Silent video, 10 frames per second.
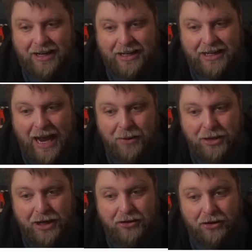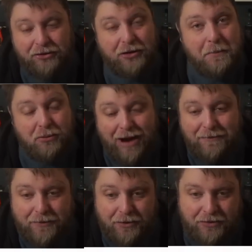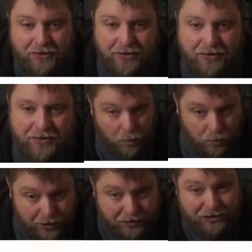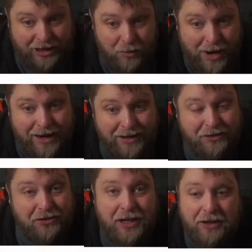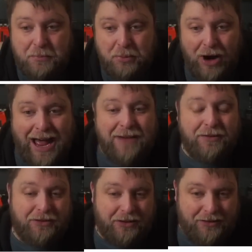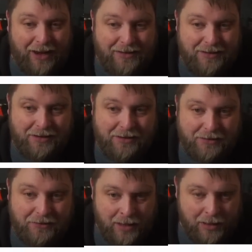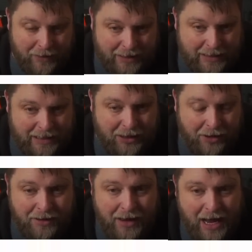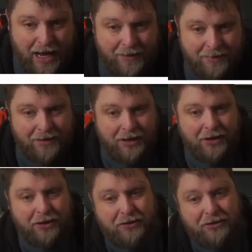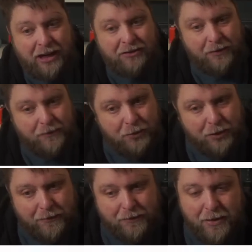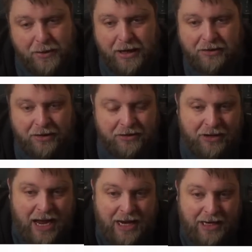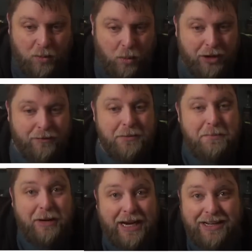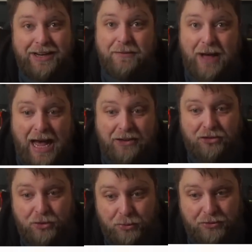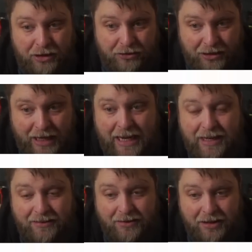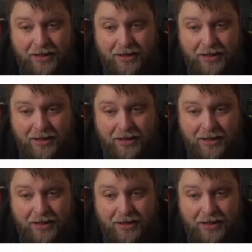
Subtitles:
down and across to preferences, we're going to see where it says privacy settings. If I click on that, you're going to see there's a few different things inside here, one of them being device usage data,